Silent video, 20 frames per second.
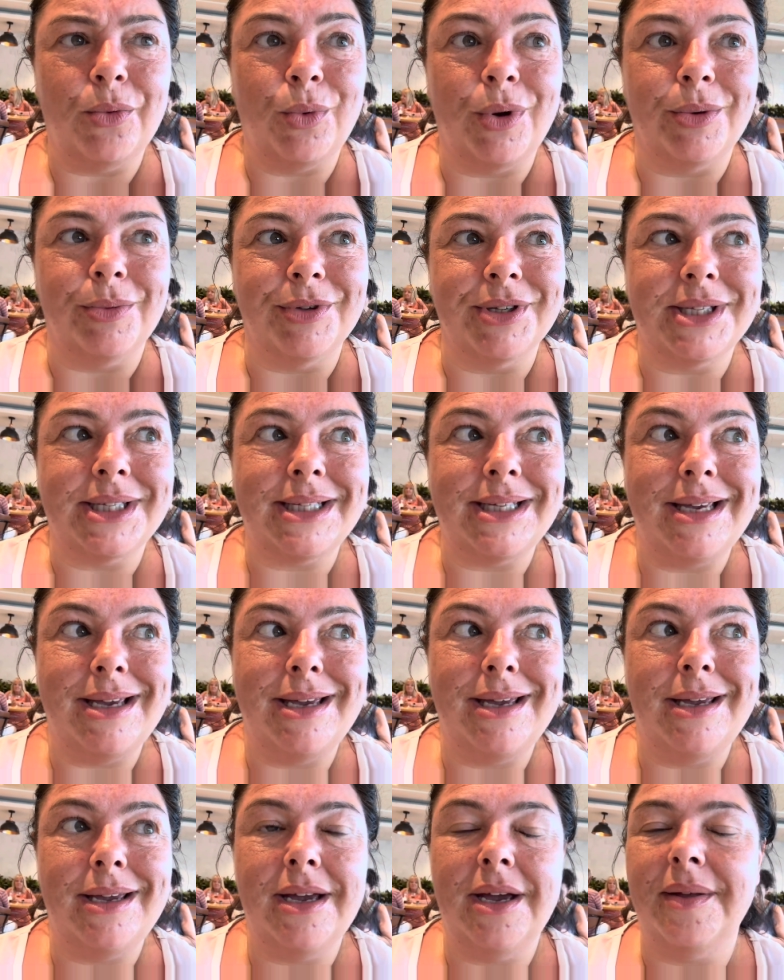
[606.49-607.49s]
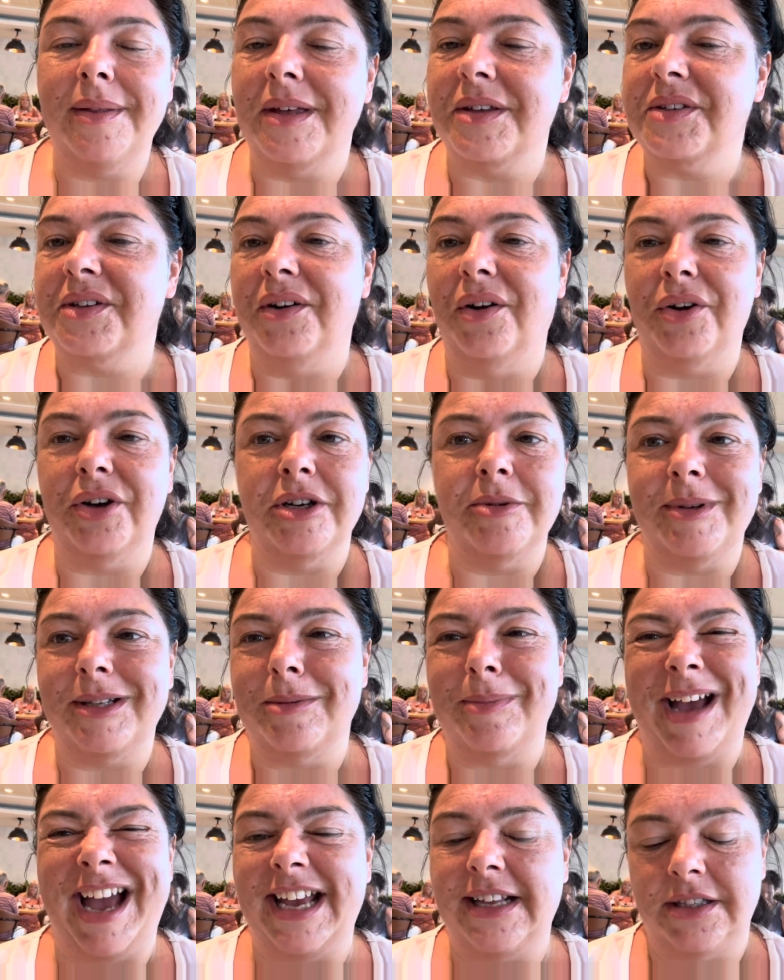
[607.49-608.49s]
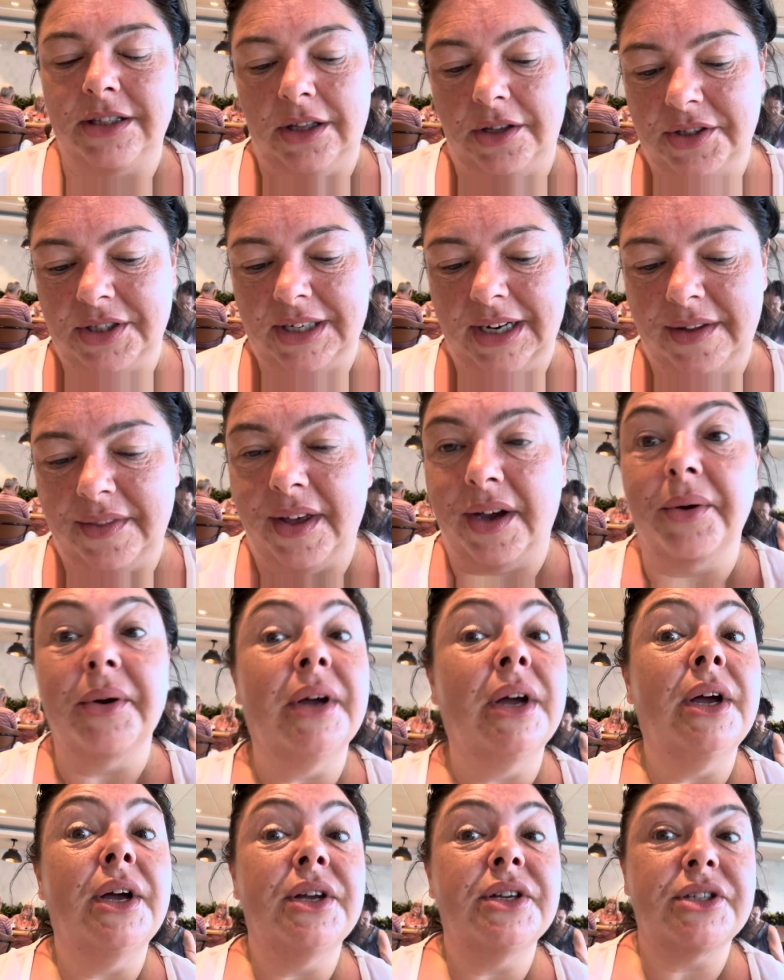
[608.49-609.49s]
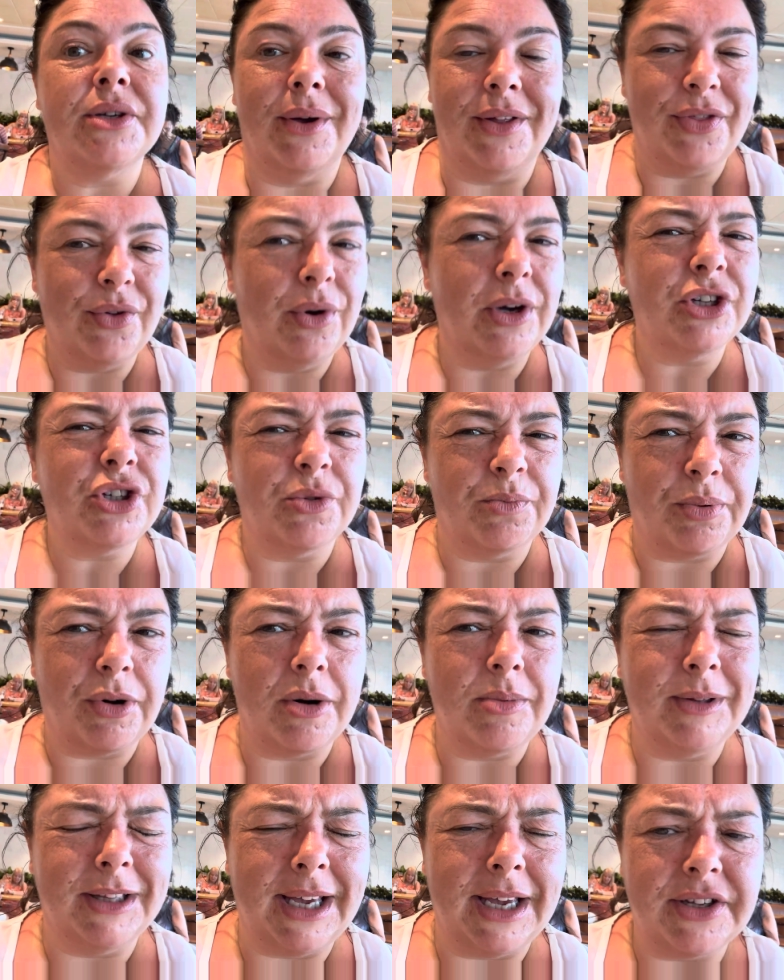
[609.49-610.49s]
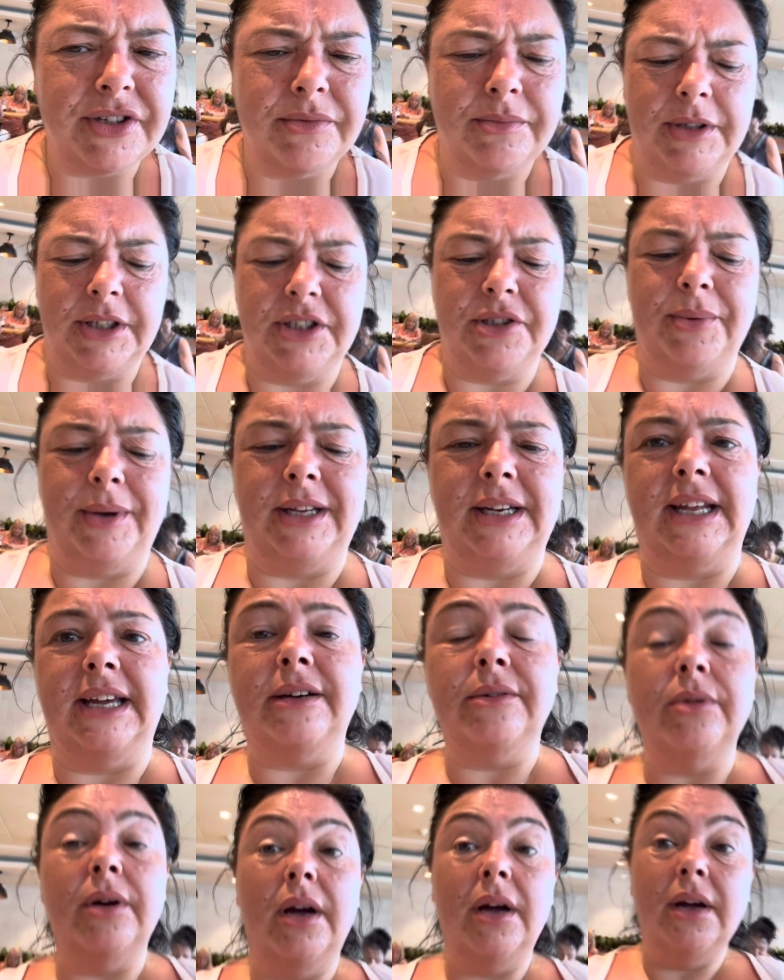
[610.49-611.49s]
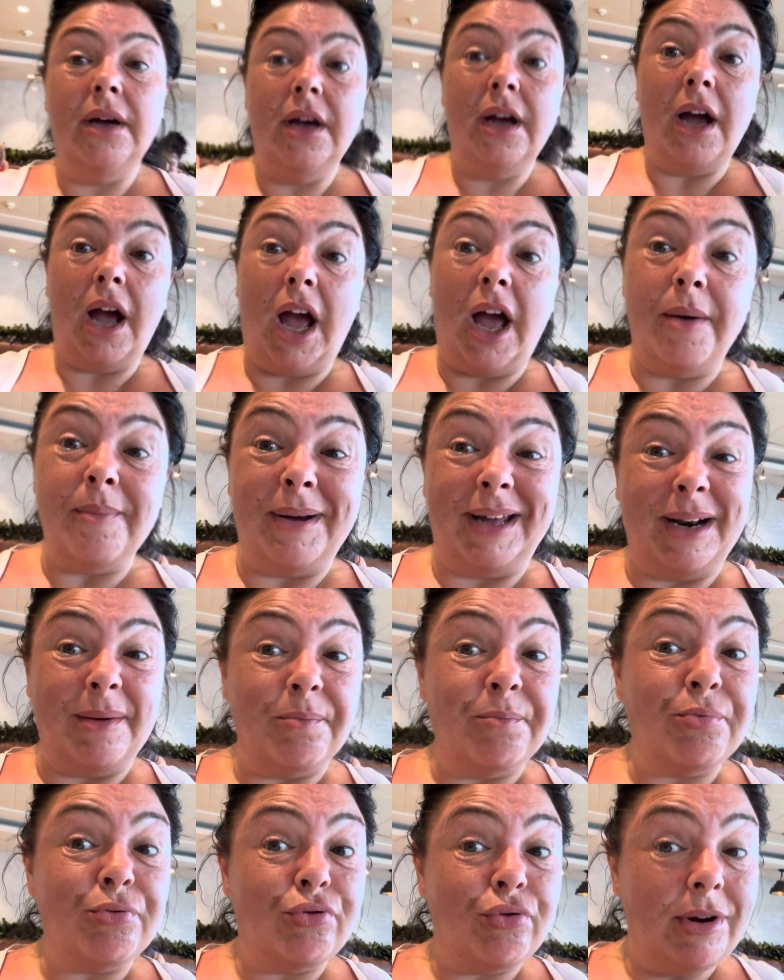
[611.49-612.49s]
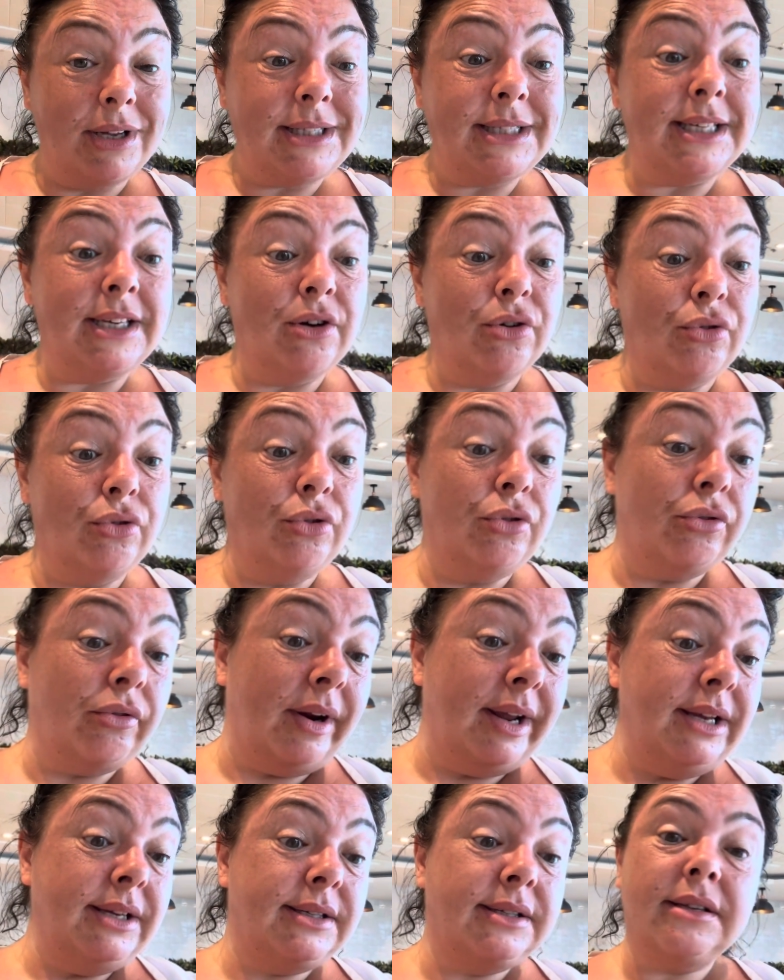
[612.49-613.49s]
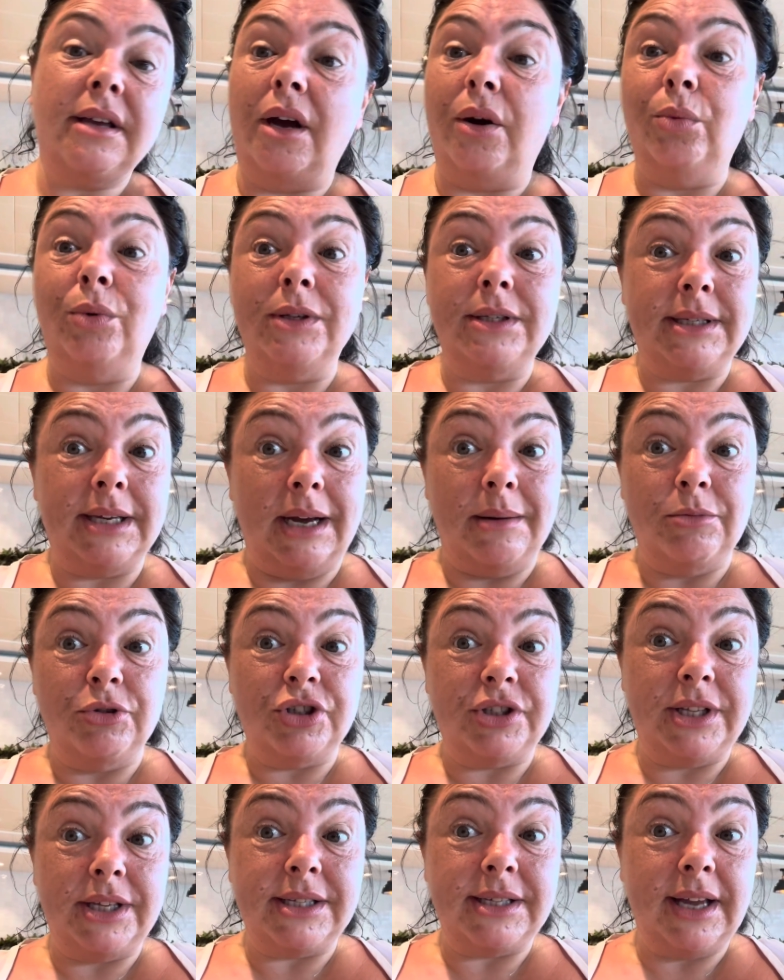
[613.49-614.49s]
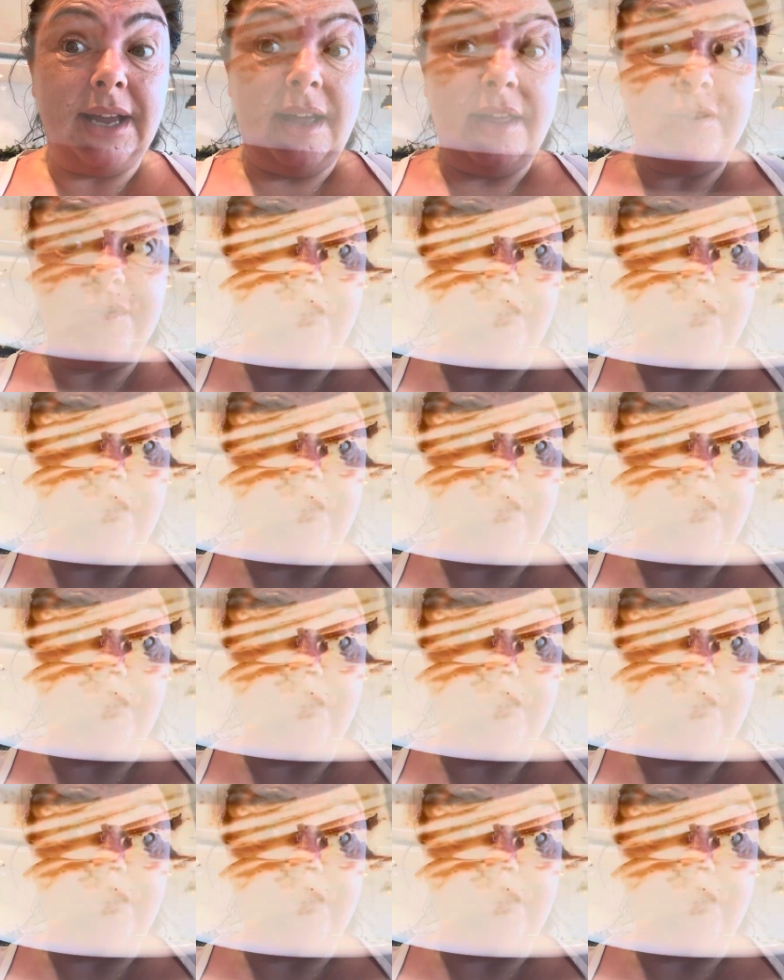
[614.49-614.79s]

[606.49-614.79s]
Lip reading: We will see. That's not going to be about 8 o'clock tonight though, so I thought I should probably get something to eat now. And I'm pretty hungry, so we'll see how much of this I get.